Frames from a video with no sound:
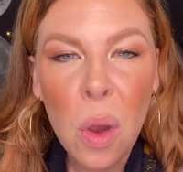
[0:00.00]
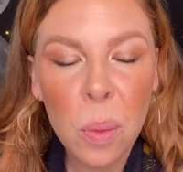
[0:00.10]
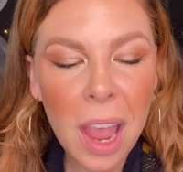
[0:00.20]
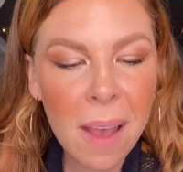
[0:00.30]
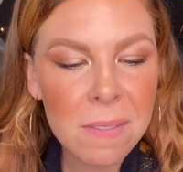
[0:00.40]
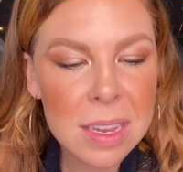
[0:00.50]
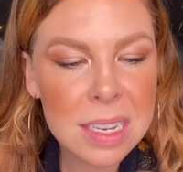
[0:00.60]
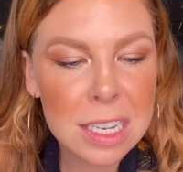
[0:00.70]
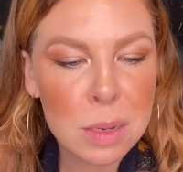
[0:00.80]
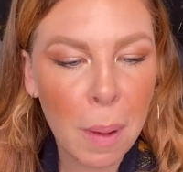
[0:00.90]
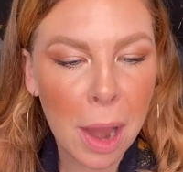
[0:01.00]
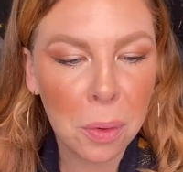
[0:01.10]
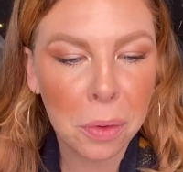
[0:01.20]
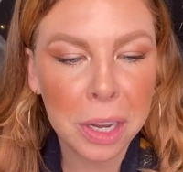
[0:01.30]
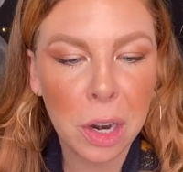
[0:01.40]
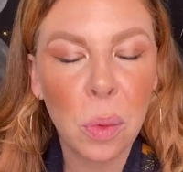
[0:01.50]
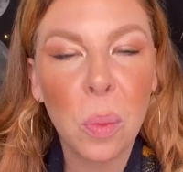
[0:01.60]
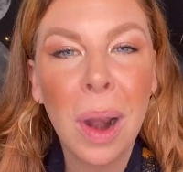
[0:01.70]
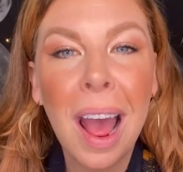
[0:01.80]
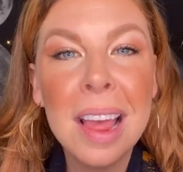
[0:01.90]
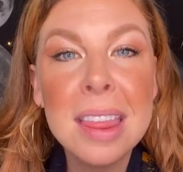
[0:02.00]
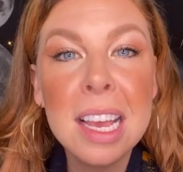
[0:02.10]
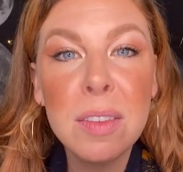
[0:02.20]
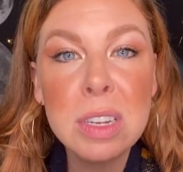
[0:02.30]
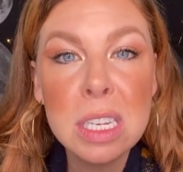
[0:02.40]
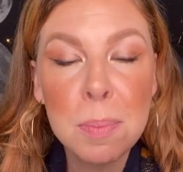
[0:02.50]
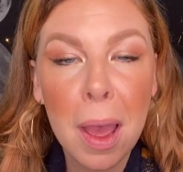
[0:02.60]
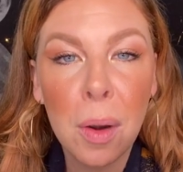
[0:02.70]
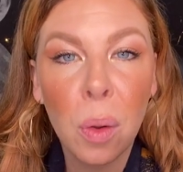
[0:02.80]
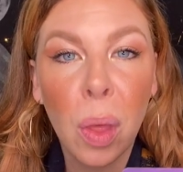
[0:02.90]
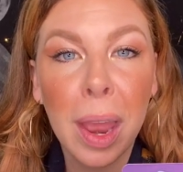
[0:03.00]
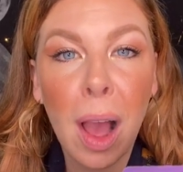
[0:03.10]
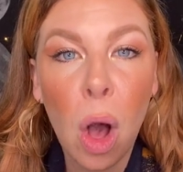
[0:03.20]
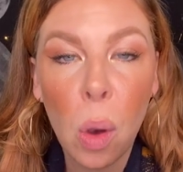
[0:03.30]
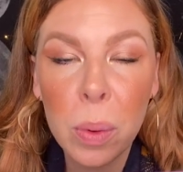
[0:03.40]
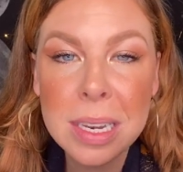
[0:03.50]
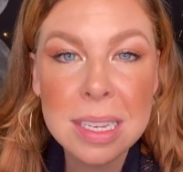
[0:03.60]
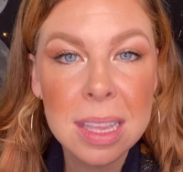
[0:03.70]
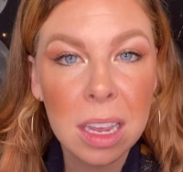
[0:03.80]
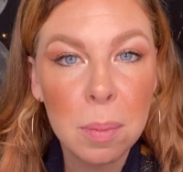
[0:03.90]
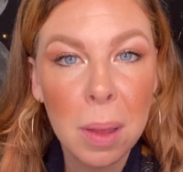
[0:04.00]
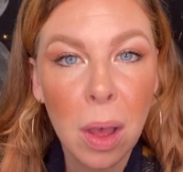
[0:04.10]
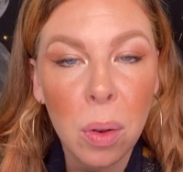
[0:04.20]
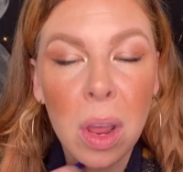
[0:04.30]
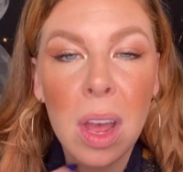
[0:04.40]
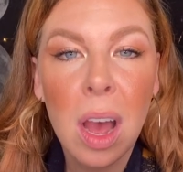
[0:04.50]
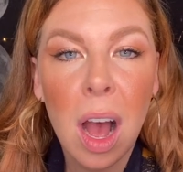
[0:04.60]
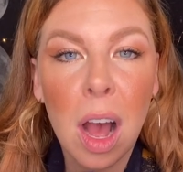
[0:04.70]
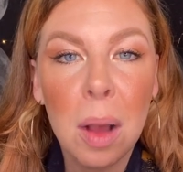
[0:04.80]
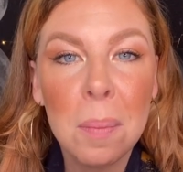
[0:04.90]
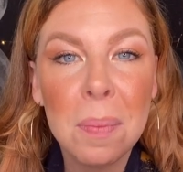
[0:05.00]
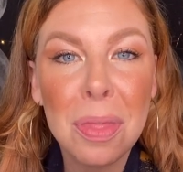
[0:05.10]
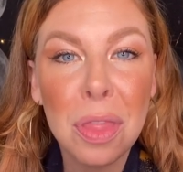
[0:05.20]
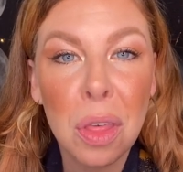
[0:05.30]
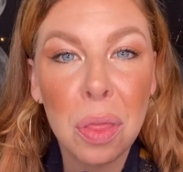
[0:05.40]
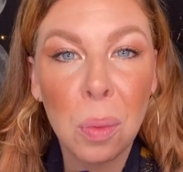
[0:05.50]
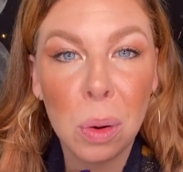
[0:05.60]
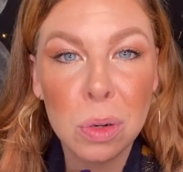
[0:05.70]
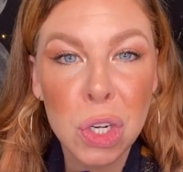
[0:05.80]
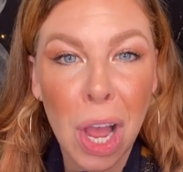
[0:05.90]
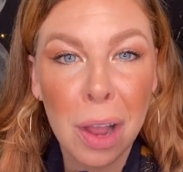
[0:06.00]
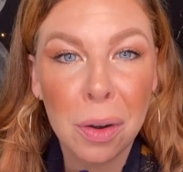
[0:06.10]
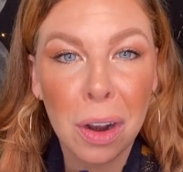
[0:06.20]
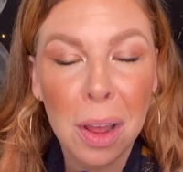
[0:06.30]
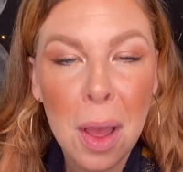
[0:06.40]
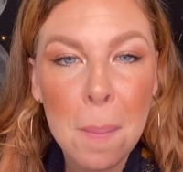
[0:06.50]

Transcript: We have this spiral here, and when I think of a spiral, I always think about the throat chakra.